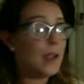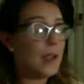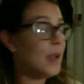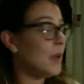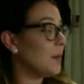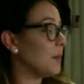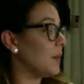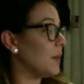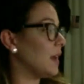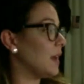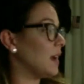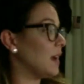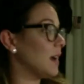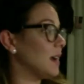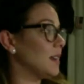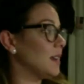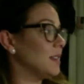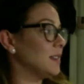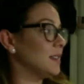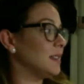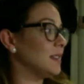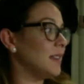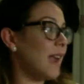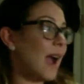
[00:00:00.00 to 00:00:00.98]

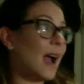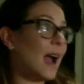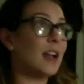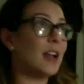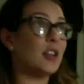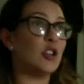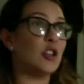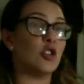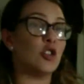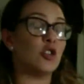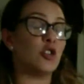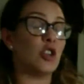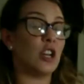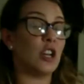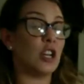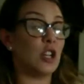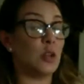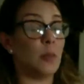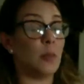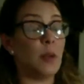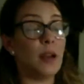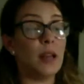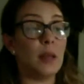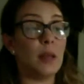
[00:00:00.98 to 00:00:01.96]
Because yeah, you're trading your
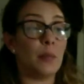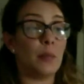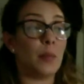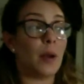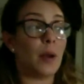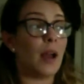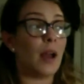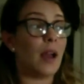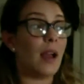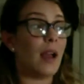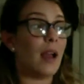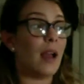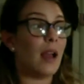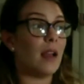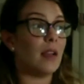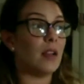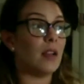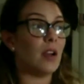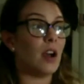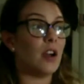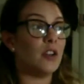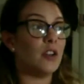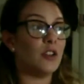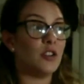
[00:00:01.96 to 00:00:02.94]
money, but
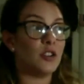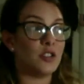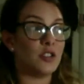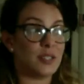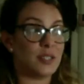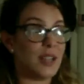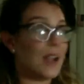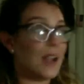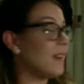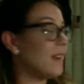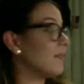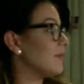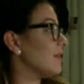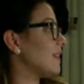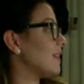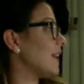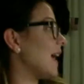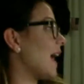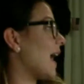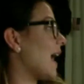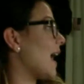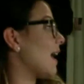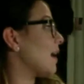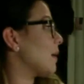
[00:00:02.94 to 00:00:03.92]
understand
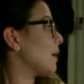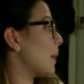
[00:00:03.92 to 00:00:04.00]
that